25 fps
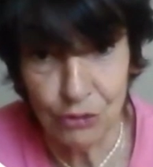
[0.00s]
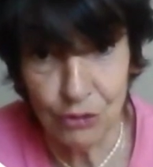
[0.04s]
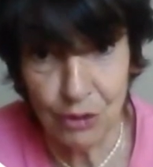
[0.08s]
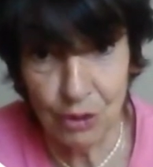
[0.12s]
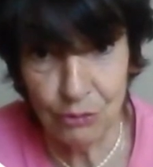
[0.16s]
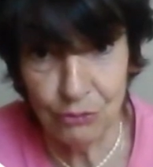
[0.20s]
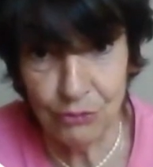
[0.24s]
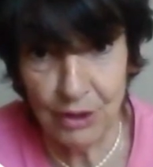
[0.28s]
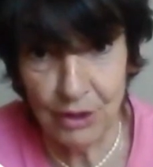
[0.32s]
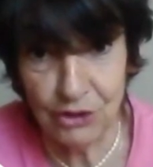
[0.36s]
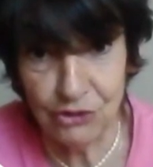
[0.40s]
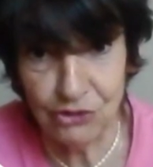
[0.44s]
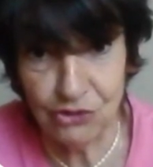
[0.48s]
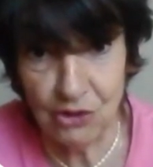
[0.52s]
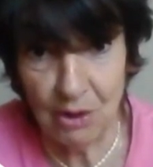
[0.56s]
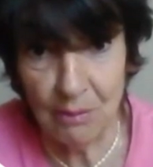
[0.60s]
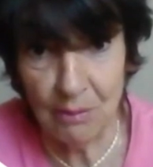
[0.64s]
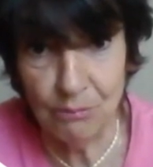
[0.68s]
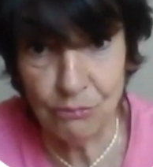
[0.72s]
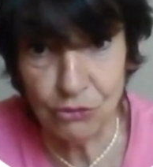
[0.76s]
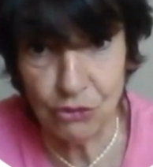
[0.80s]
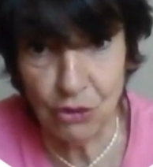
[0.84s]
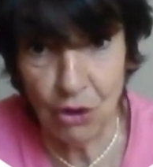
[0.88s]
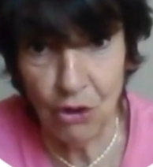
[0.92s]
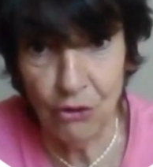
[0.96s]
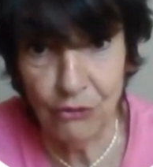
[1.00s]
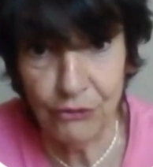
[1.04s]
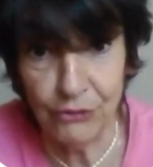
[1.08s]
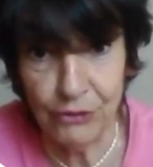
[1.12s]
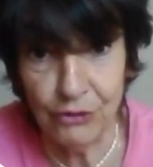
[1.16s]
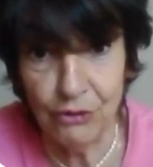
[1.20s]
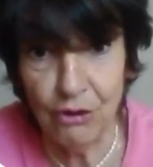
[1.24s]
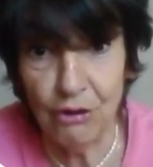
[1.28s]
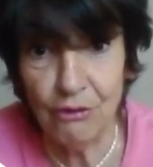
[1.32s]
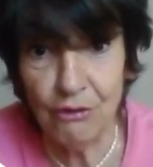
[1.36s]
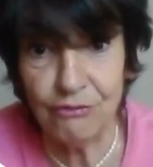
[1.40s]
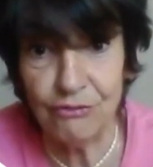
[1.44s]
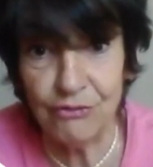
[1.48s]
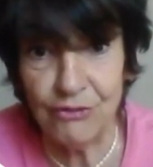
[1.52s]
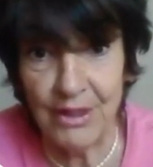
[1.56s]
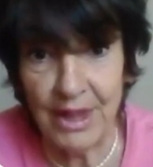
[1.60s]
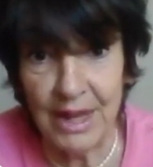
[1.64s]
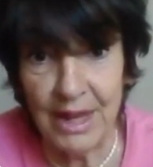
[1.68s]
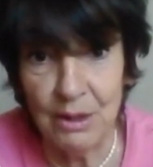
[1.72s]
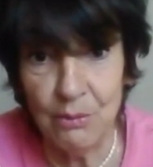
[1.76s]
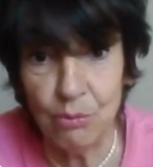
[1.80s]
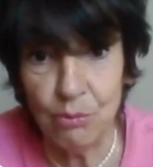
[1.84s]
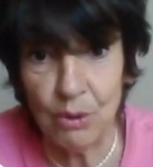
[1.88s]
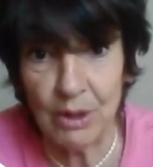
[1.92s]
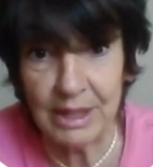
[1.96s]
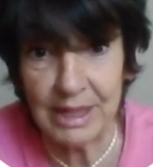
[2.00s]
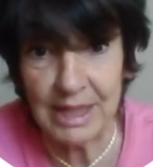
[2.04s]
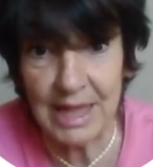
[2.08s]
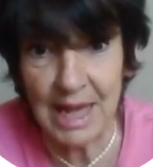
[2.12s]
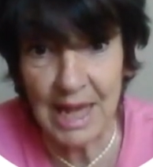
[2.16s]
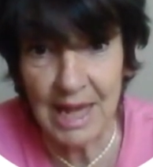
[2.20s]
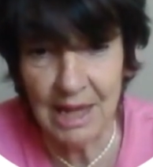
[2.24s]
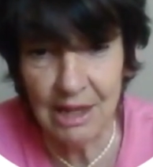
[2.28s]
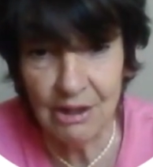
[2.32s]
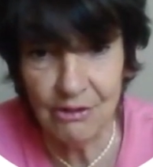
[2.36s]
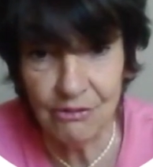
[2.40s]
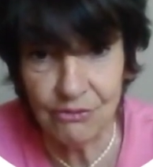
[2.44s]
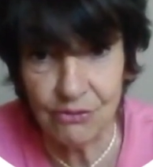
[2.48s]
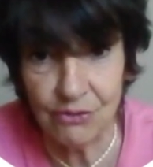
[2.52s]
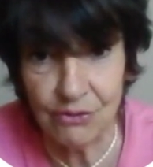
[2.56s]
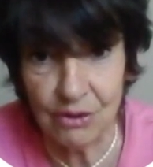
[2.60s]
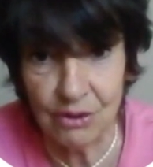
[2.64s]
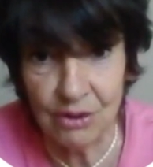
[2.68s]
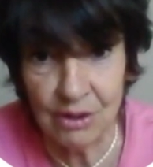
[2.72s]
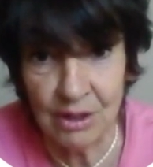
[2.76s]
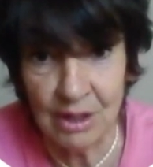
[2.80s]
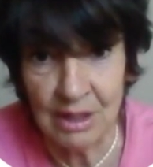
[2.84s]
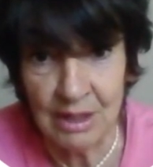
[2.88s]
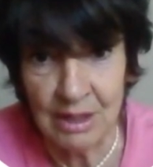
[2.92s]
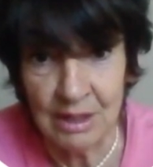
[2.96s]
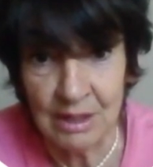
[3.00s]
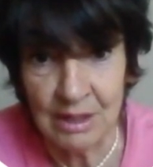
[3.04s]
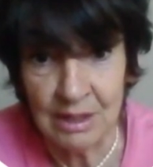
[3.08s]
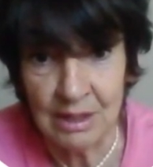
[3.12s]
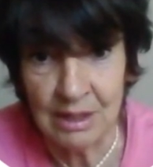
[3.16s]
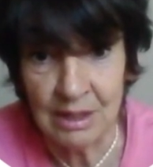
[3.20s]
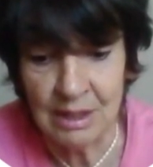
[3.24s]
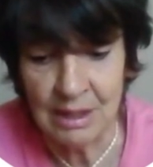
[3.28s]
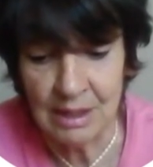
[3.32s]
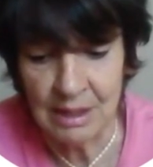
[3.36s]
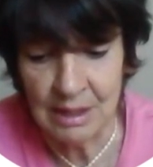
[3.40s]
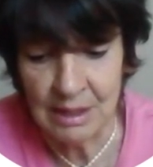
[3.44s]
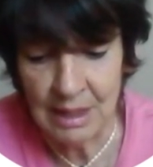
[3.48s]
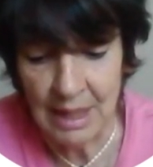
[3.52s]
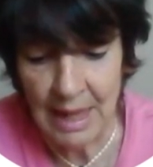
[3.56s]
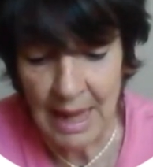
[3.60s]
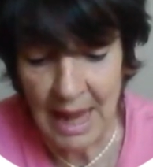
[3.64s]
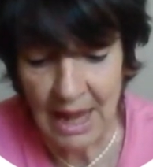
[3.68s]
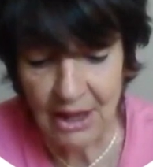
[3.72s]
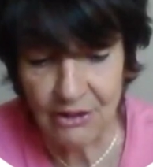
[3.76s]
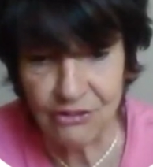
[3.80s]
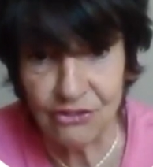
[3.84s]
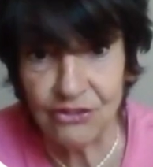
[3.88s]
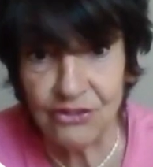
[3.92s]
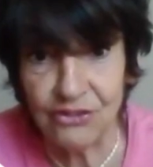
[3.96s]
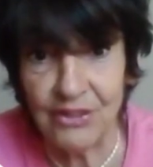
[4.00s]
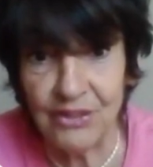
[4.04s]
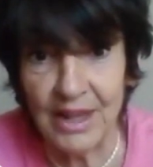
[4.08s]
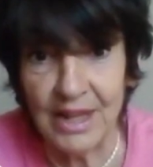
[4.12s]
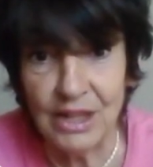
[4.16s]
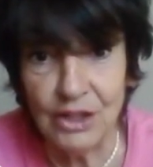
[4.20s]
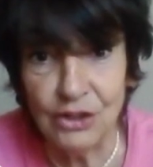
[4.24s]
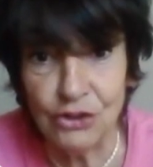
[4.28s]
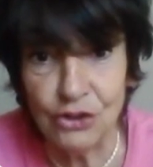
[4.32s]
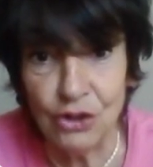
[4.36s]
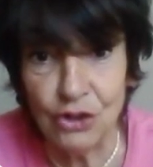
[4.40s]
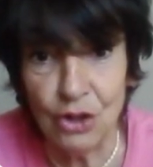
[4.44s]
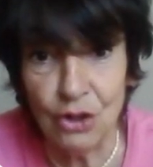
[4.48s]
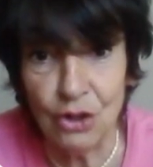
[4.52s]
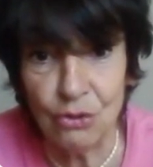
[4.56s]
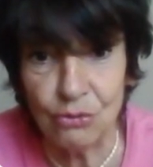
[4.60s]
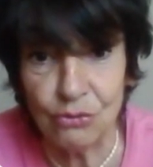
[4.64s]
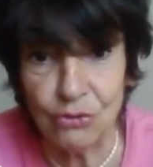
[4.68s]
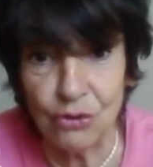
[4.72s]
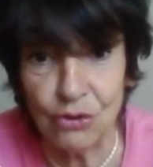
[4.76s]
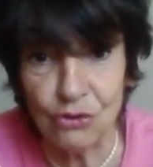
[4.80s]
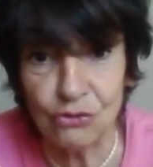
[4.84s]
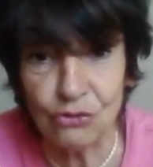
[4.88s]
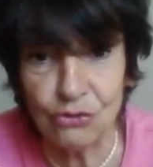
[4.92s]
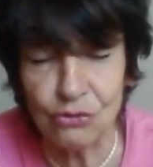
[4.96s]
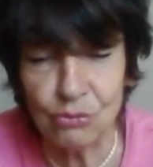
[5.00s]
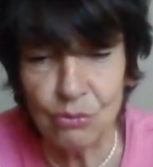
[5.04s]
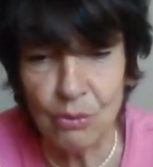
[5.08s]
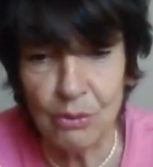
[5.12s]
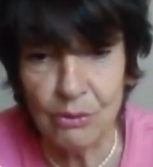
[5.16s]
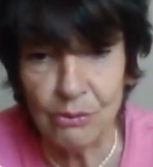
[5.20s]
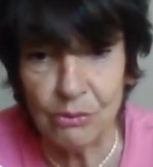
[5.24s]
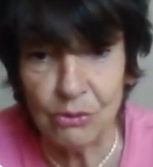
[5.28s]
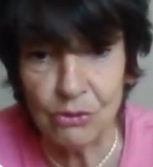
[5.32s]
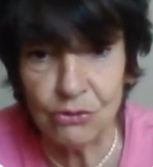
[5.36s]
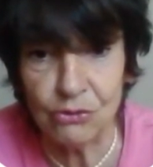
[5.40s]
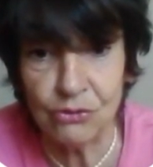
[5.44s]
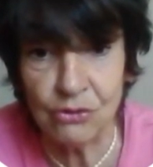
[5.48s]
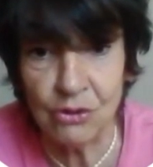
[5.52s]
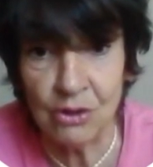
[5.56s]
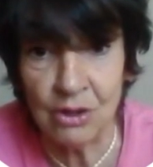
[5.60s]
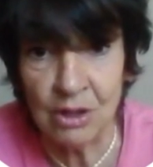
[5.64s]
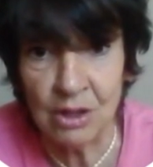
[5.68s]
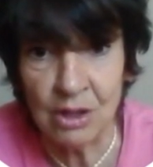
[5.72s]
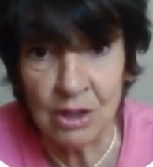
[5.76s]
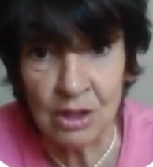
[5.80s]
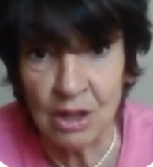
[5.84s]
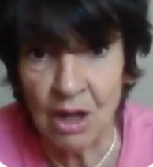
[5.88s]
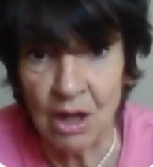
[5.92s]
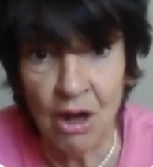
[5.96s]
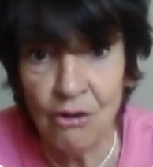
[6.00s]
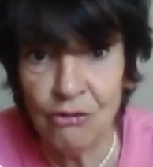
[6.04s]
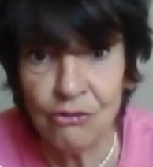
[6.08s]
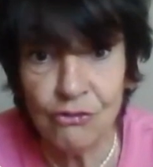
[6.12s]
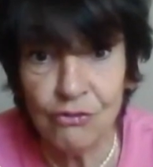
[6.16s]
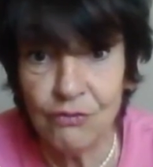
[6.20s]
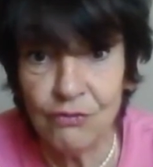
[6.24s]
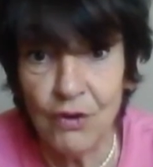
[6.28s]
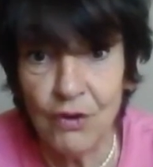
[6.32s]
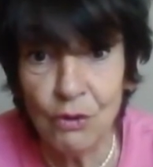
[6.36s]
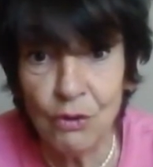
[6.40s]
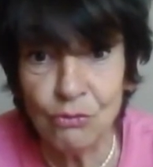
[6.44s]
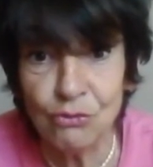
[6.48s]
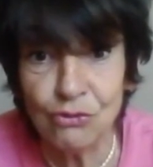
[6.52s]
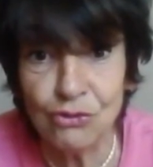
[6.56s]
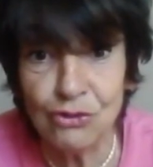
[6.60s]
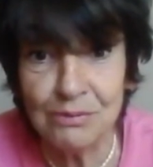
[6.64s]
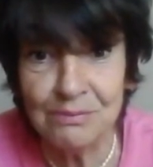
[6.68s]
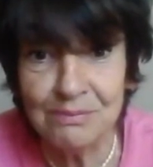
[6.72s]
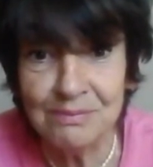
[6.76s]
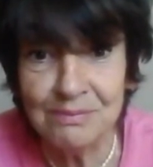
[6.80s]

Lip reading: Though they jumped on and off, they were careful, as they know that squirrels can't float.